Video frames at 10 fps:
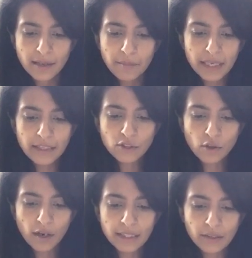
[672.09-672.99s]
Mickey
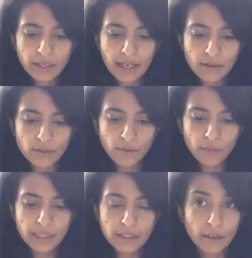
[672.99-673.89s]
tried looking out of the
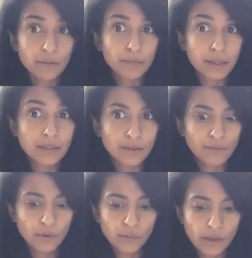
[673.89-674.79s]
window because of
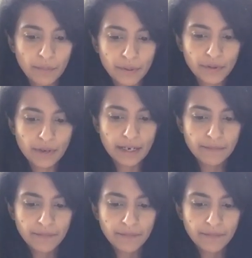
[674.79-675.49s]
rule number 3,